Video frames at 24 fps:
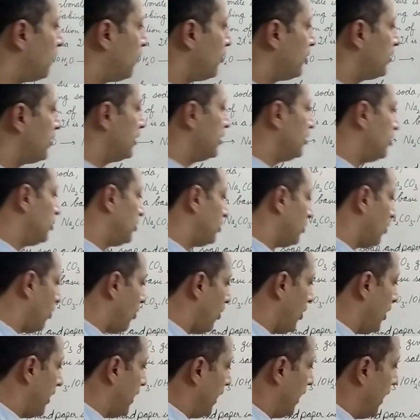put this
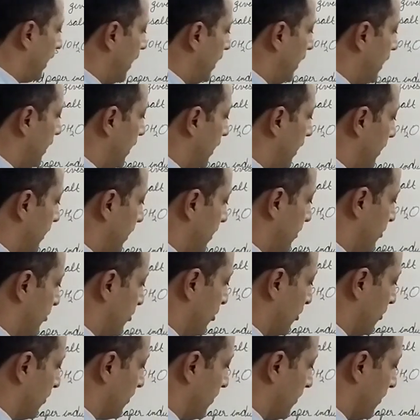salt in a test
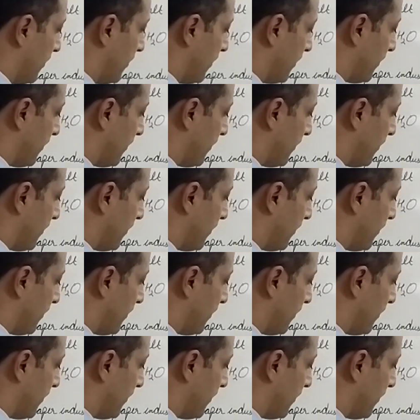tube?